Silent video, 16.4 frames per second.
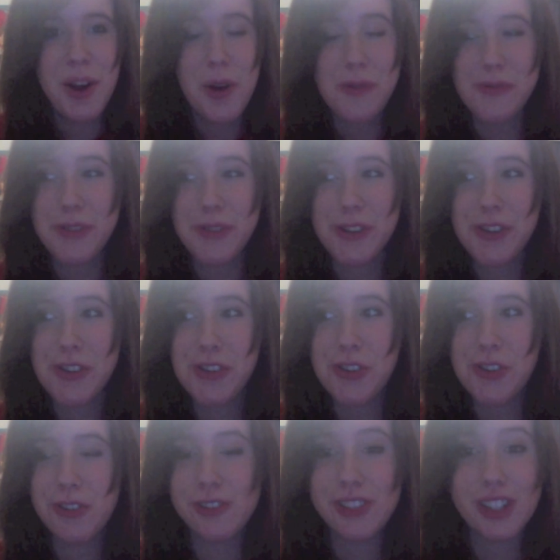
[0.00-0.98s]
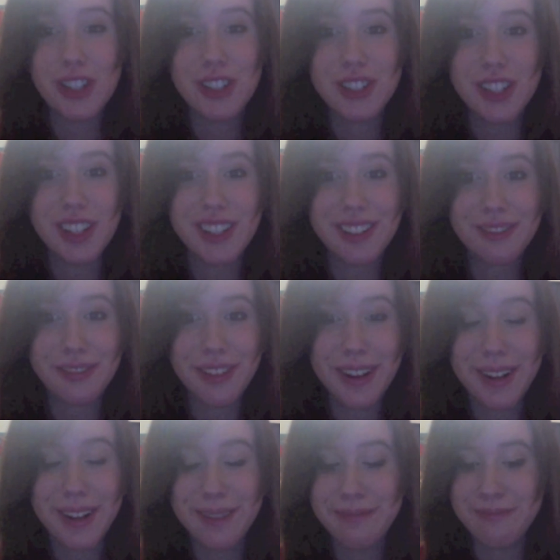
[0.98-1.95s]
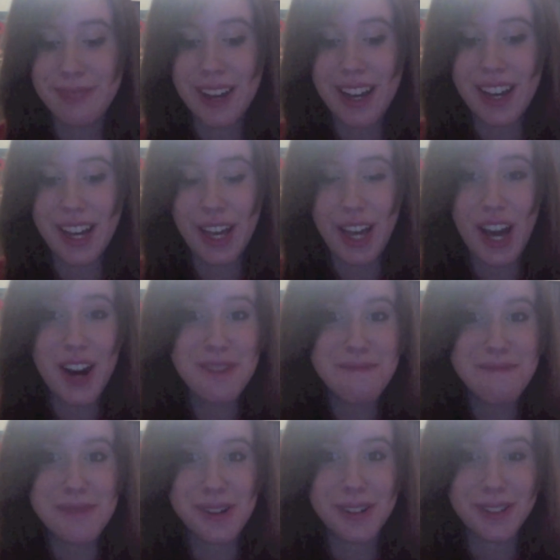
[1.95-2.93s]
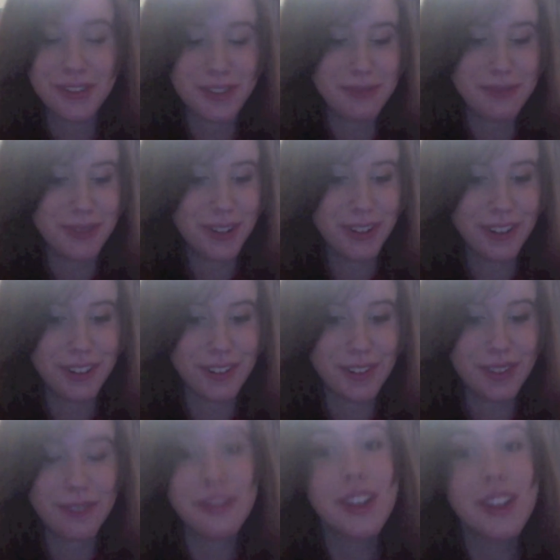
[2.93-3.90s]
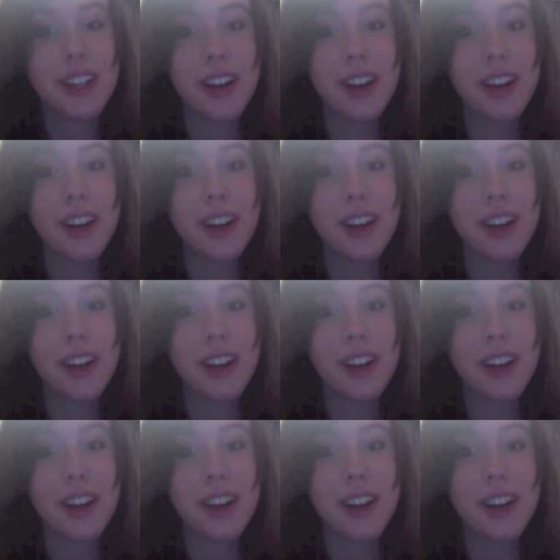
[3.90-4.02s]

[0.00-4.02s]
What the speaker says: Well, judging from my outburst from earlier in the video,